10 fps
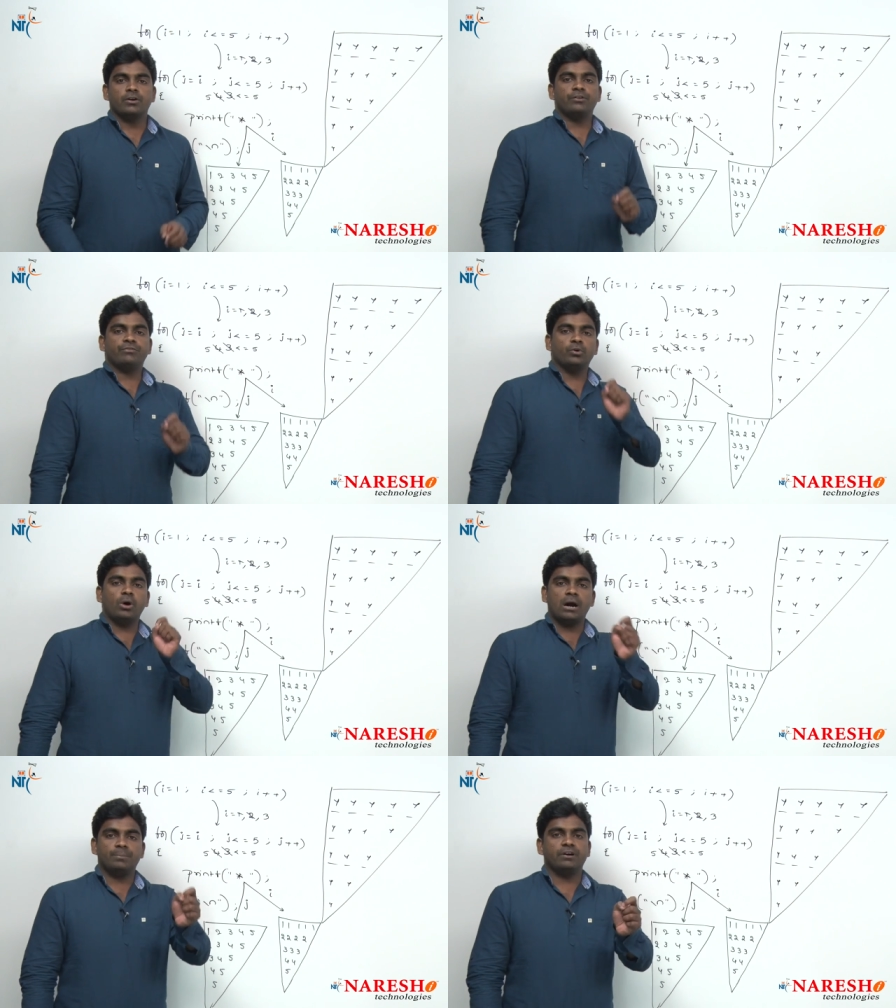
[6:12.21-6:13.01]
If you
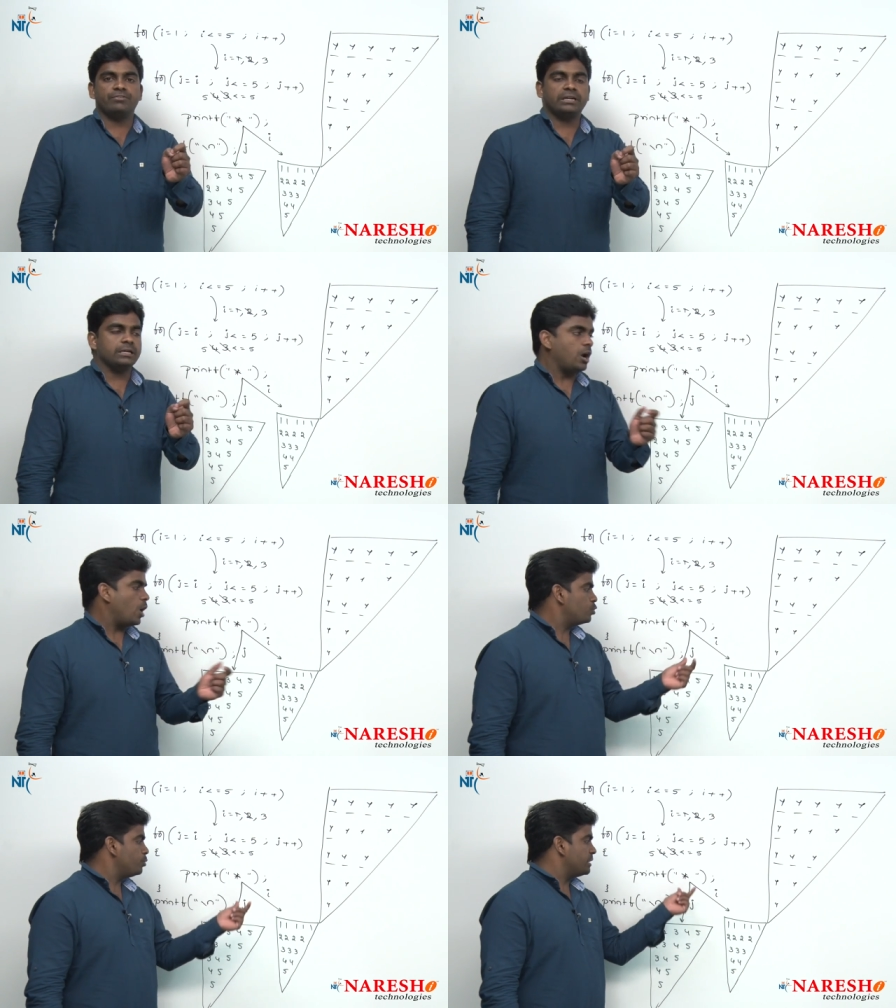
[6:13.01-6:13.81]
are perfect in
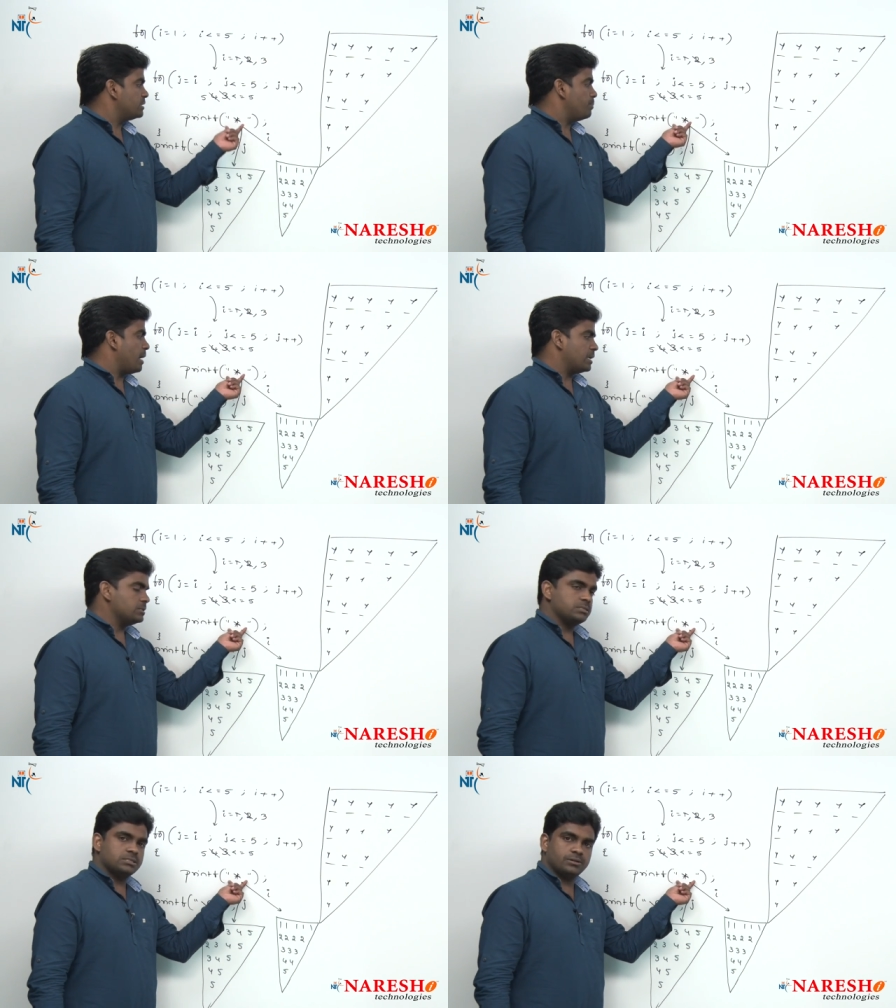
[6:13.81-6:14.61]
how to print the
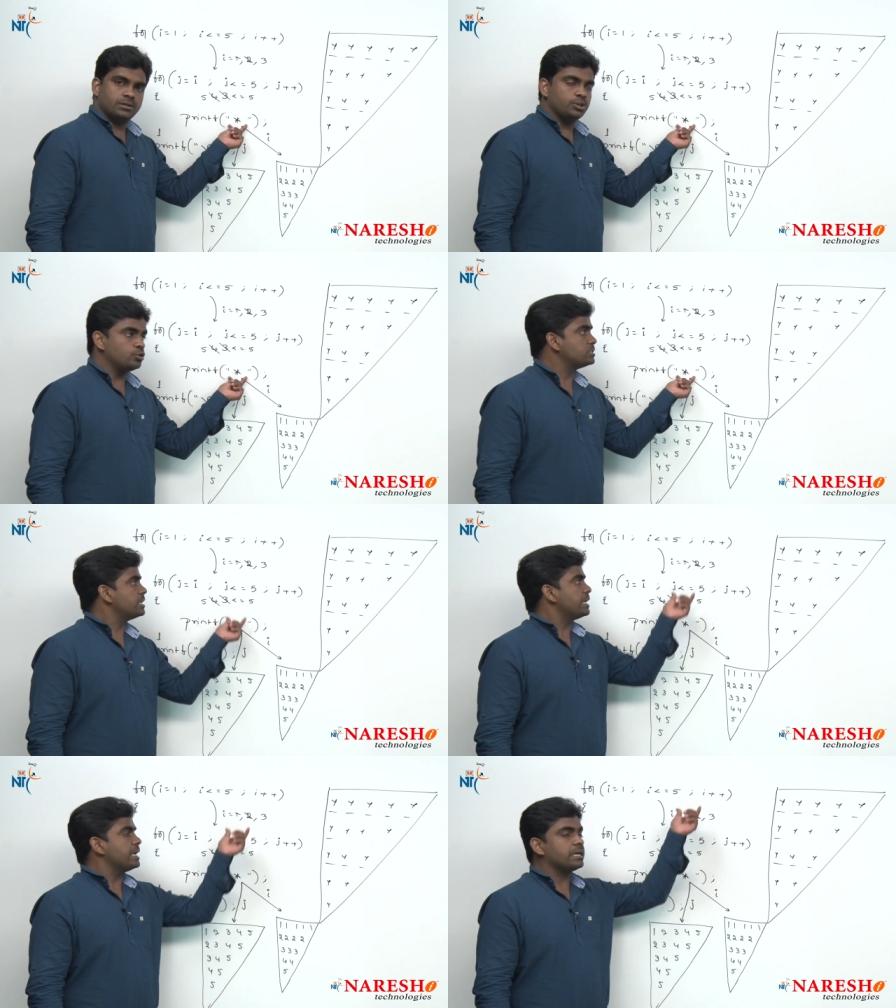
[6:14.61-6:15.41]
patterns
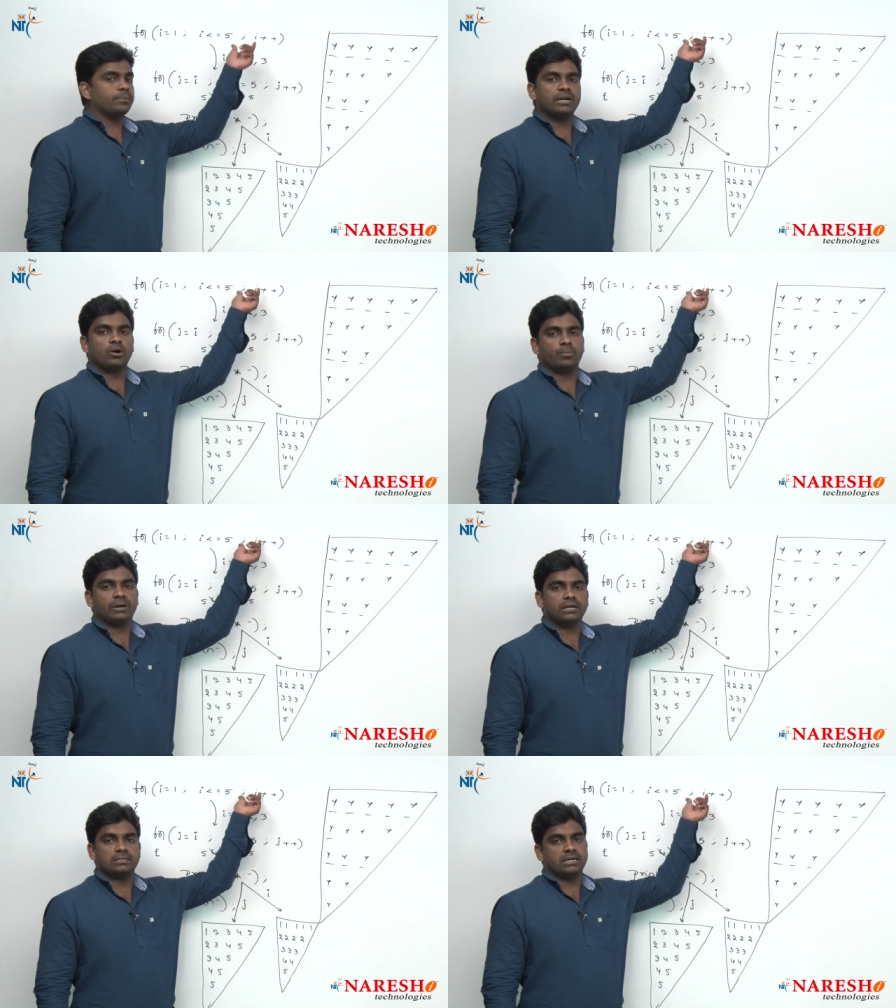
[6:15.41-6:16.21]
using increment
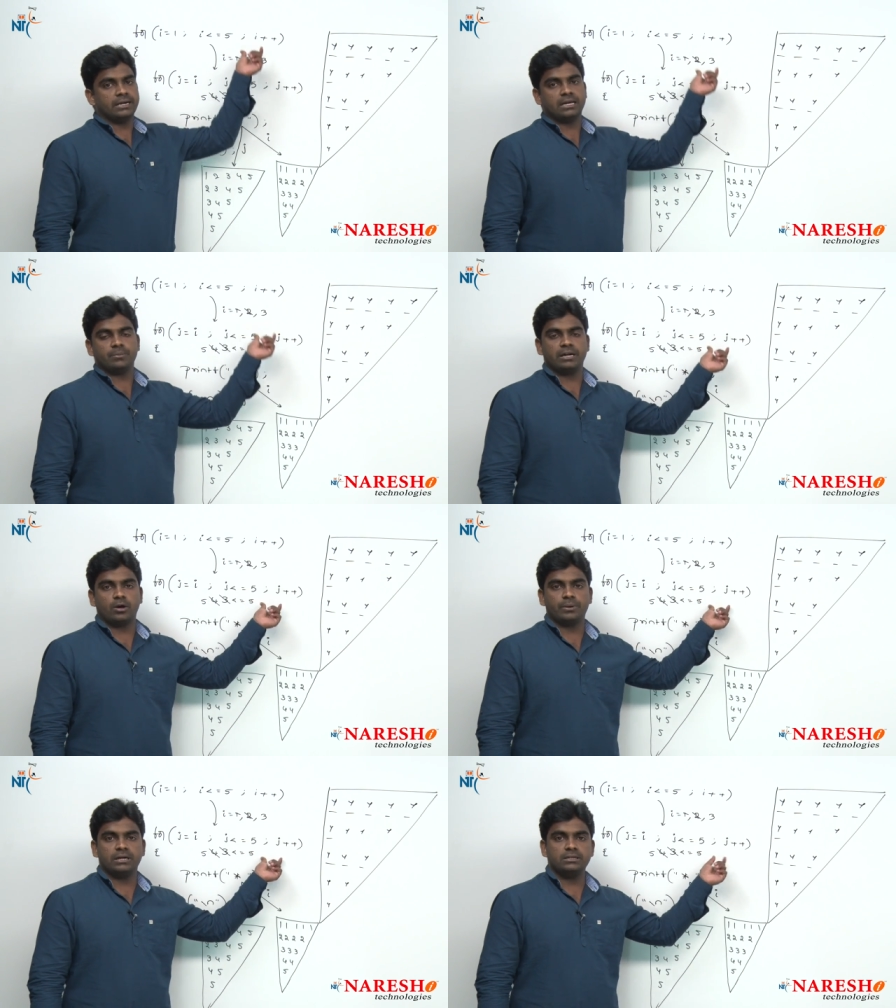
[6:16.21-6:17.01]
operators and decrement
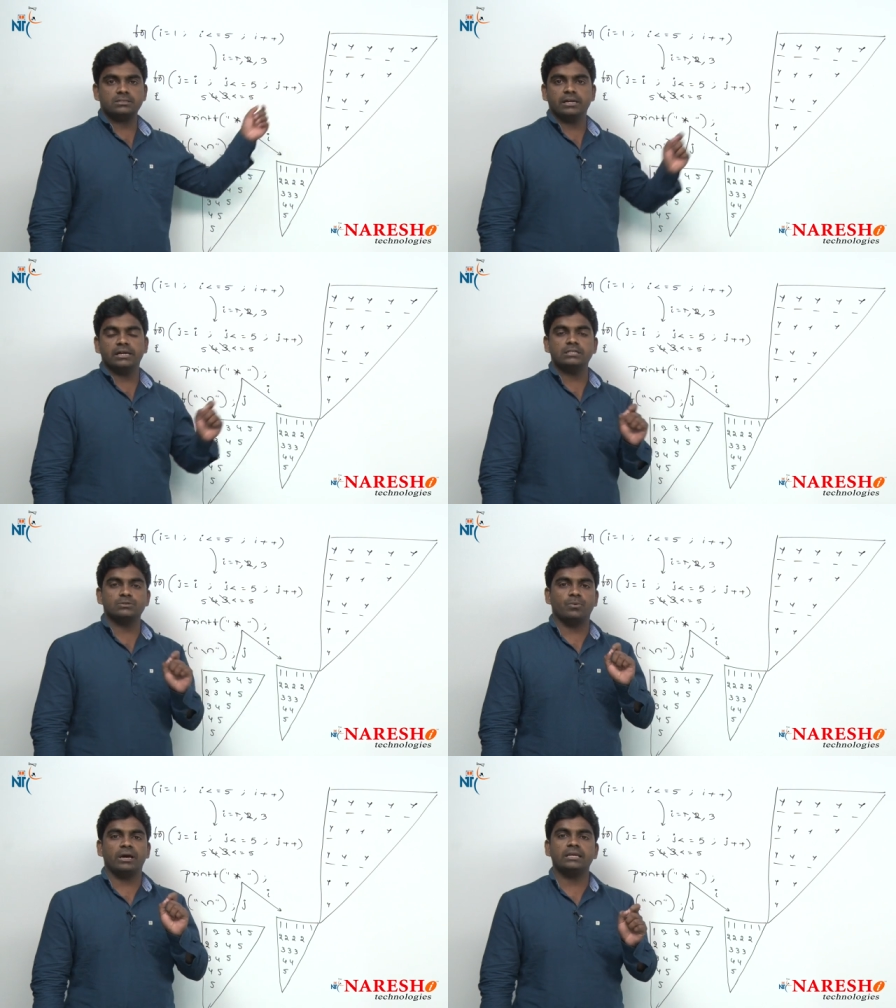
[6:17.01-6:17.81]
operators, it
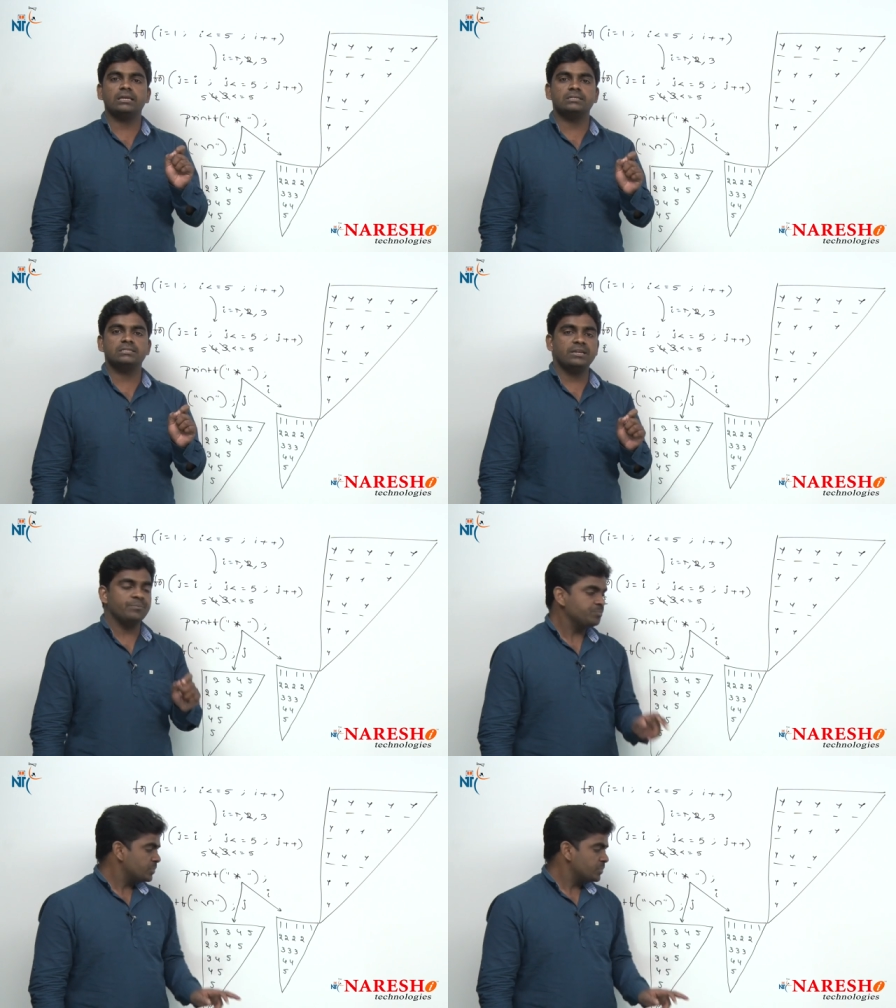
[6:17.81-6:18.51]
is very easy